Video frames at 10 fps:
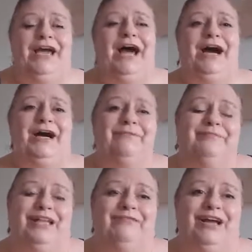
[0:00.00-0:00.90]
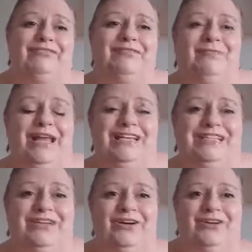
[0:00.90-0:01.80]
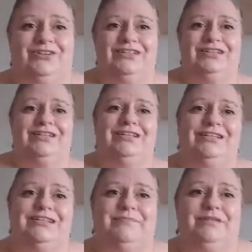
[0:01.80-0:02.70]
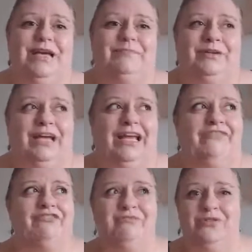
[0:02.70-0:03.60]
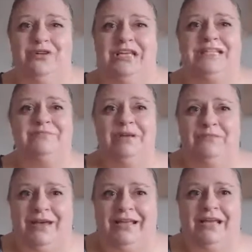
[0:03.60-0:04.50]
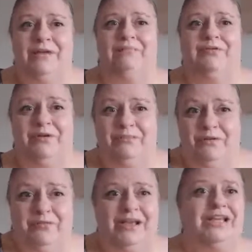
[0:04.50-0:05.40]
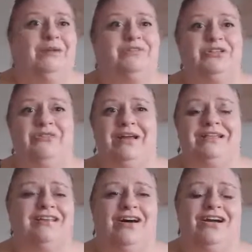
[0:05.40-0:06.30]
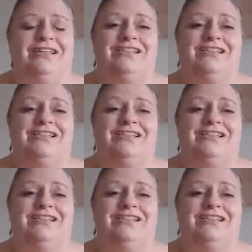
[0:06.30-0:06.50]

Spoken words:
That we have a blazing hot September. Every morning it's been waking up, and we've been waking up to grey skies.